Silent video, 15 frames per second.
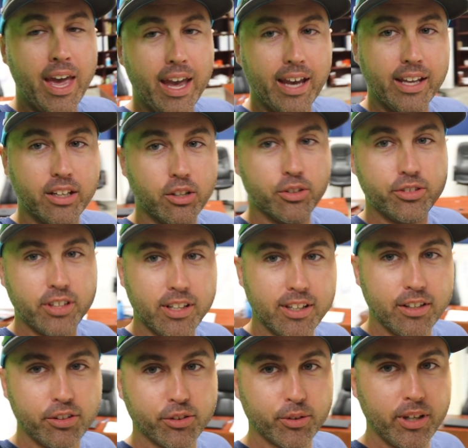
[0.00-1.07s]
and you see
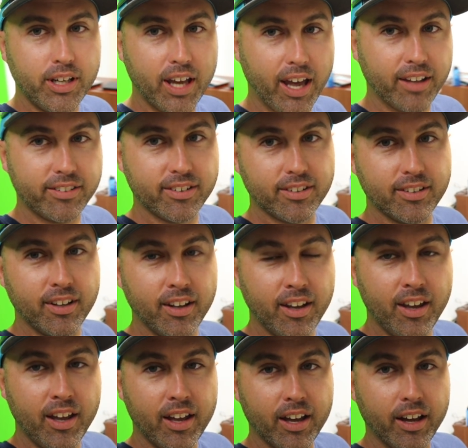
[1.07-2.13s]
these three desks.
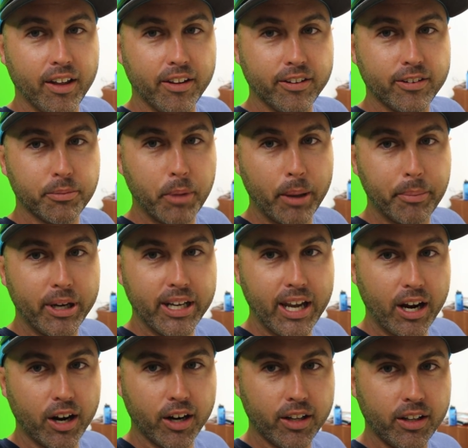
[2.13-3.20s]
This is my buddy
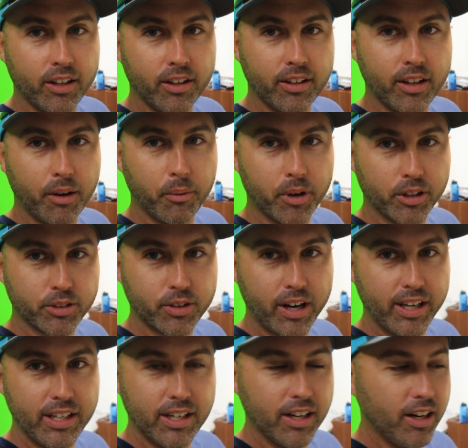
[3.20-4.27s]
Eric that works
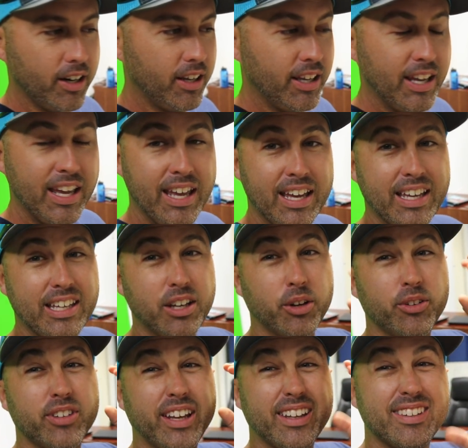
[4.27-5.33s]
right here. He
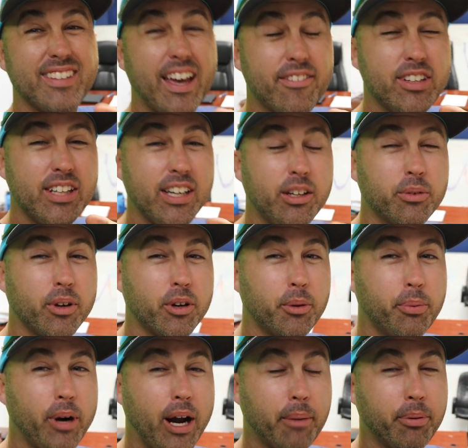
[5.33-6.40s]
owns like 17 rental
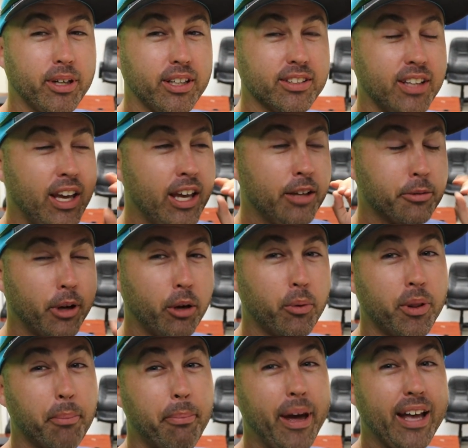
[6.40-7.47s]
properties. He's probably
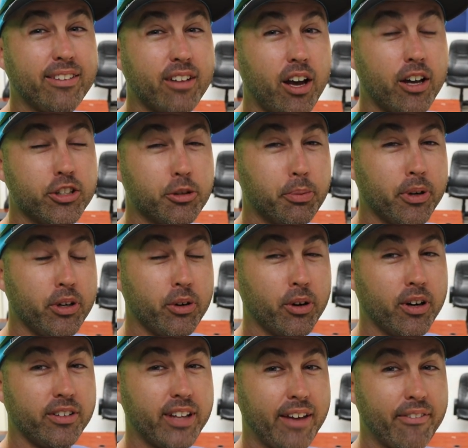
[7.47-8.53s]
one of the best
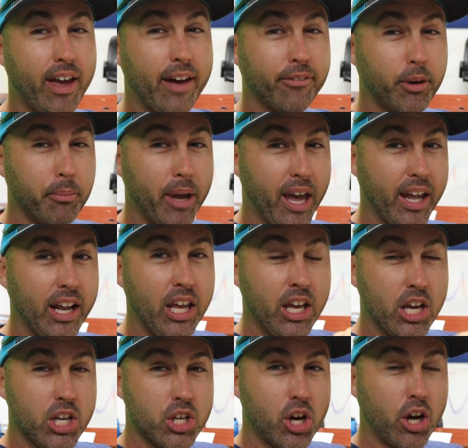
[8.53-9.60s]
entrepreneurs I've ever met.
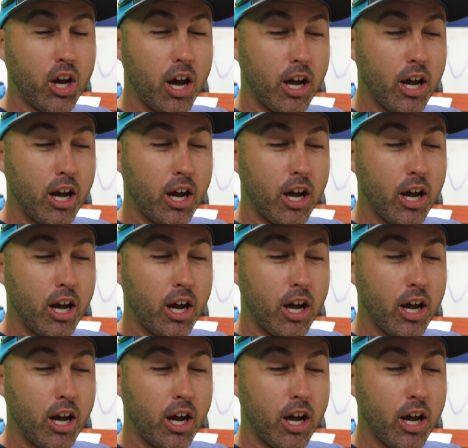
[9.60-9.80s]
Young